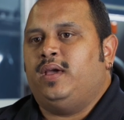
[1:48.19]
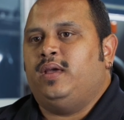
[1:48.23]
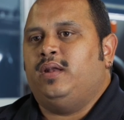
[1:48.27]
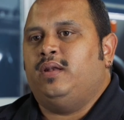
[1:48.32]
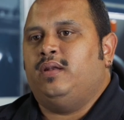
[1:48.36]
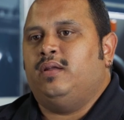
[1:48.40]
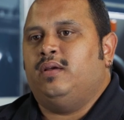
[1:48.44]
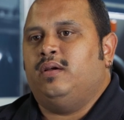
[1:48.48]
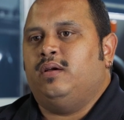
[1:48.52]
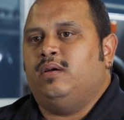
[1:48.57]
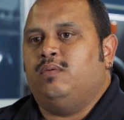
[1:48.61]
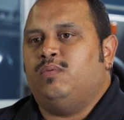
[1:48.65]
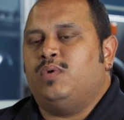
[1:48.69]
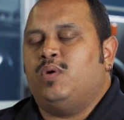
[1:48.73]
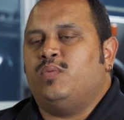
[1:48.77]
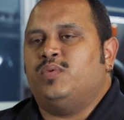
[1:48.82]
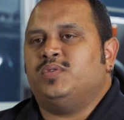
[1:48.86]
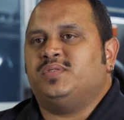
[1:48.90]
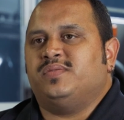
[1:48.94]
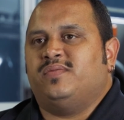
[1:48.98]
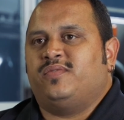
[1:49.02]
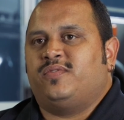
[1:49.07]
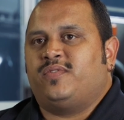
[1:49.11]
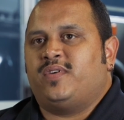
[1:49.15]
and uh, what
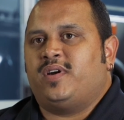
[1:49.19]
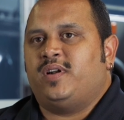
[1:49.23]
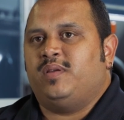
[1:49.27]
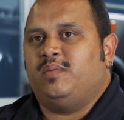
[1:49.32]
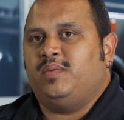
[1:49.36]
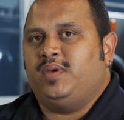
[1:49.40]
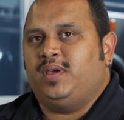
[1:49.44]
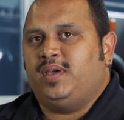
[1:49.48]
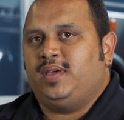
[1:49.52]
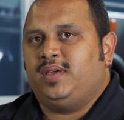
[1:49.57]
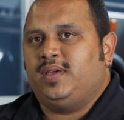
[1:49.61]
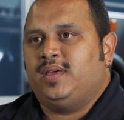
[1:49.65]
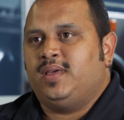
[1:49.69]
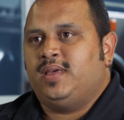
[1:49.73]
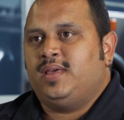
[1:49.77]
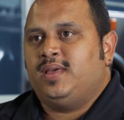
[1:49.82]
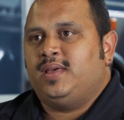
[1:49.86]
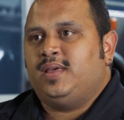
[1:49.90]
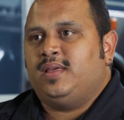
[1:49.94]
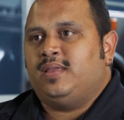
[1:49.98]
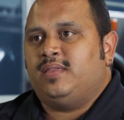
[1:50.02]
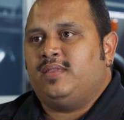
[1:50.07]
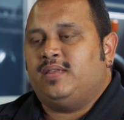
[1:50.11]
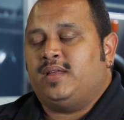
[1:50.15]
was in front of me
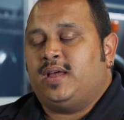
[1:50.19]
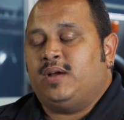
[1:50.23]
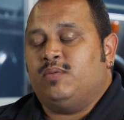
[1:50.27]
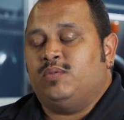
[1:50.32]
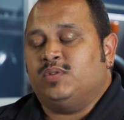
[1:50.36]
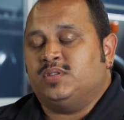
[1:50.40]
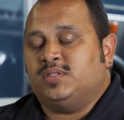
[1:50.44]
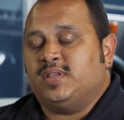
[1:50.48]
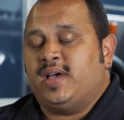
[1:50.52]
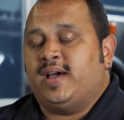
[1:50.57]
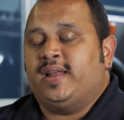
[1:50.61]
that I was